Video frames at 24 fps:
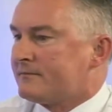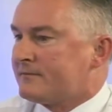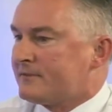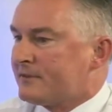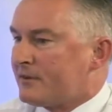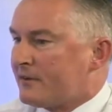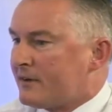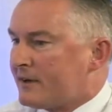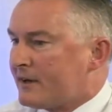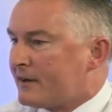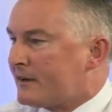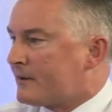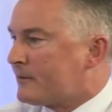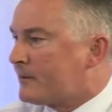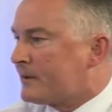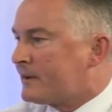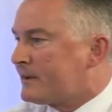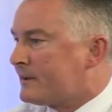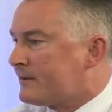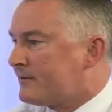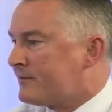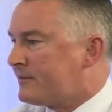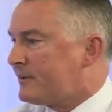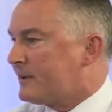So I don't know whether
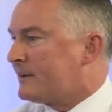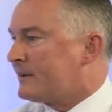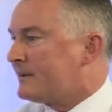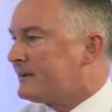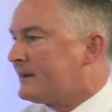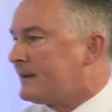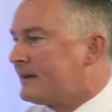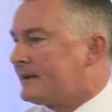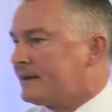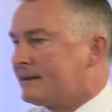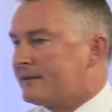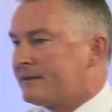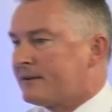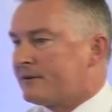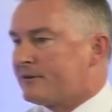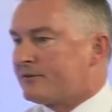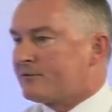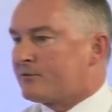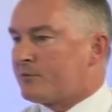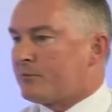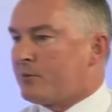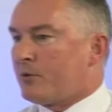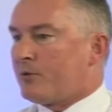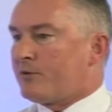you've seen any of
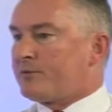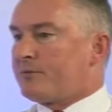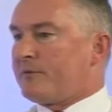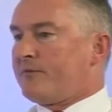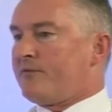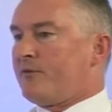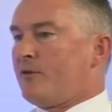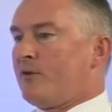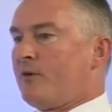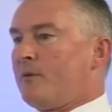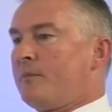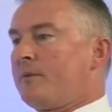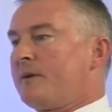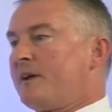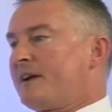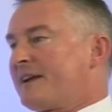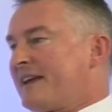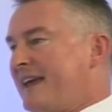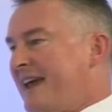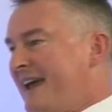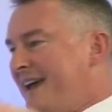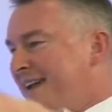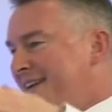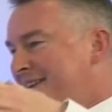these reports before, but
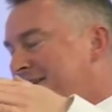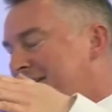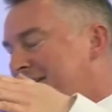again, you